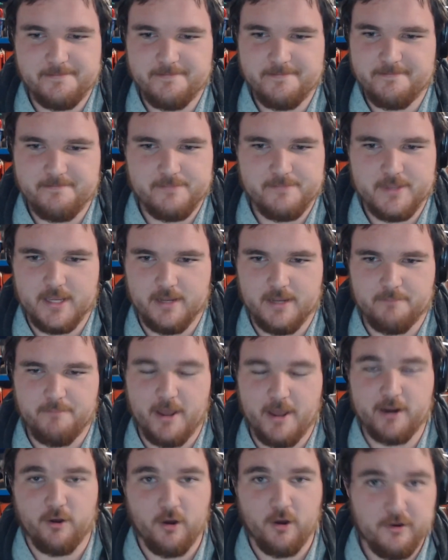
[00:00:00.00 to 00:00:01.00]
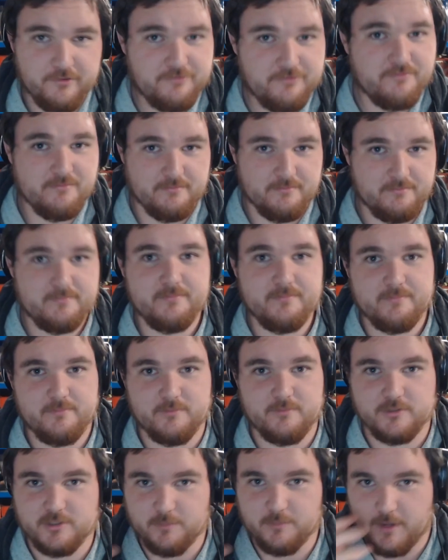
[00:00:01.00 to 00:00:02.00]
Bannerhov
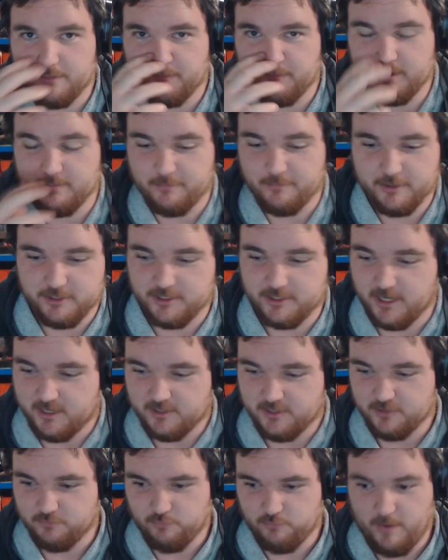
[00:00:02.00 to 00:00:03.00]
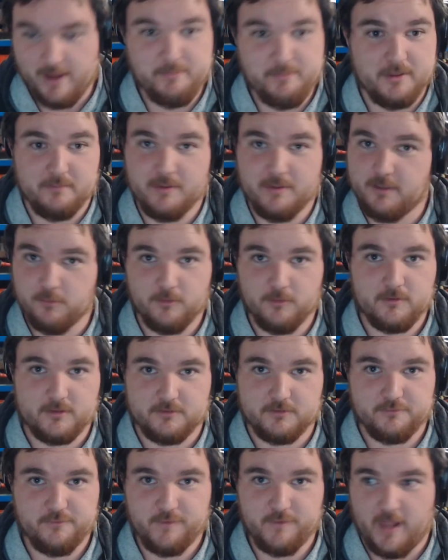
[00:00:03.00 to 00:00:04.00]
was the one where the British started just raping people,
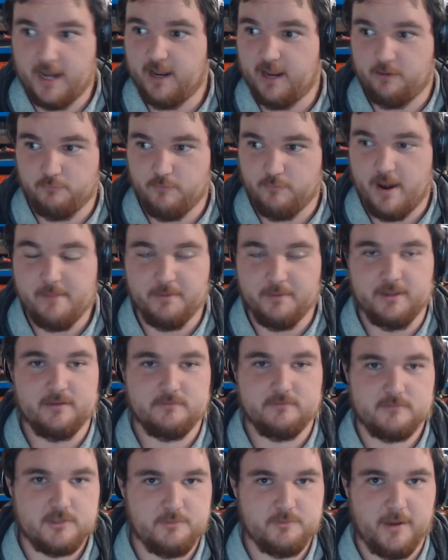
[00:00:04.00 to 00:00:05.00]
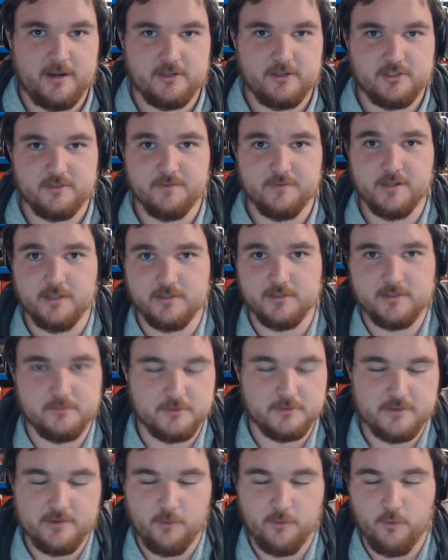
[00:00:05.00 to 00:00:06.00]
just flat out raping Spanish civilians. It
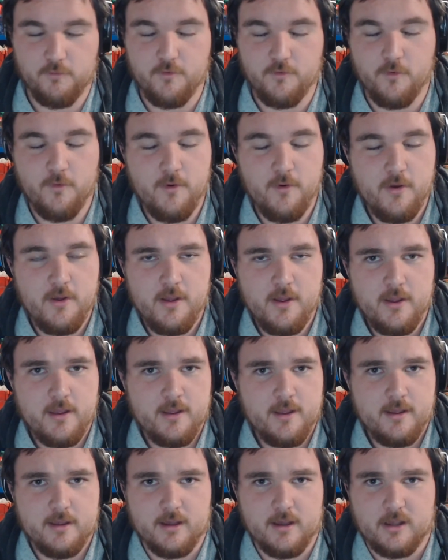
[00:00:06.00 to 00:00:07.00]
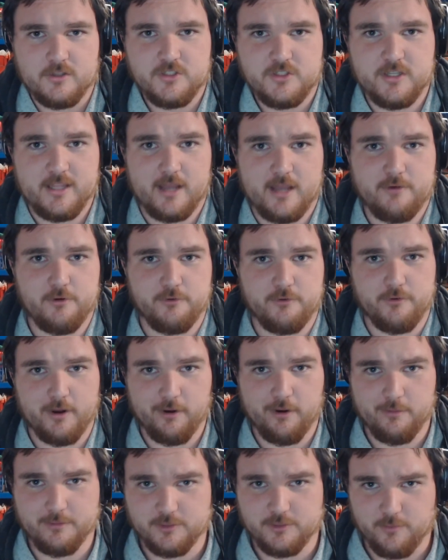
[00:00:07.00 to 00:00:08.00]
was awful. Ciudad
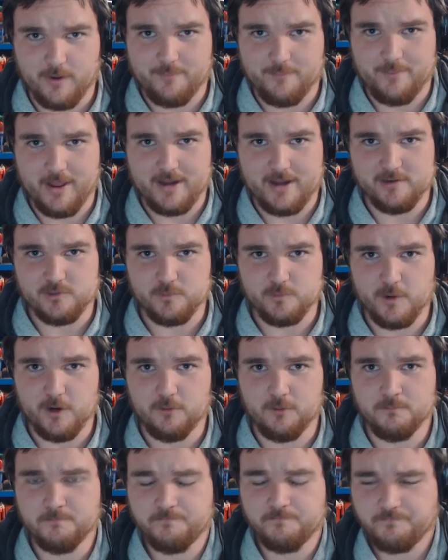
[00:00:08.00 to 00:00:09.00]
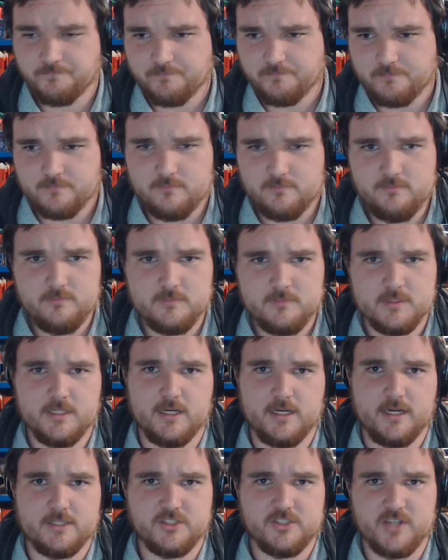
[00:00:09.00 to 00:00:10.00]
Rodrigo was quite bad as well.
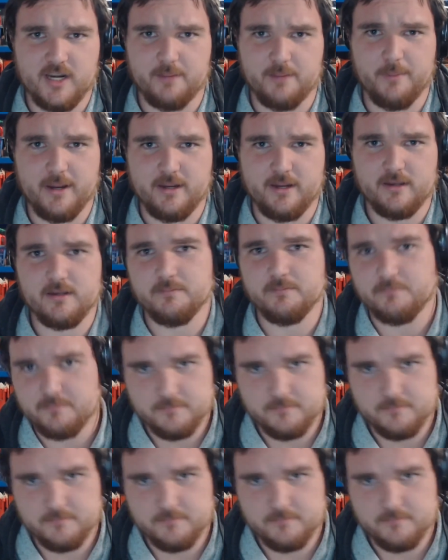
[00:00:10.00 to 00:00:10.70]
Salamanca.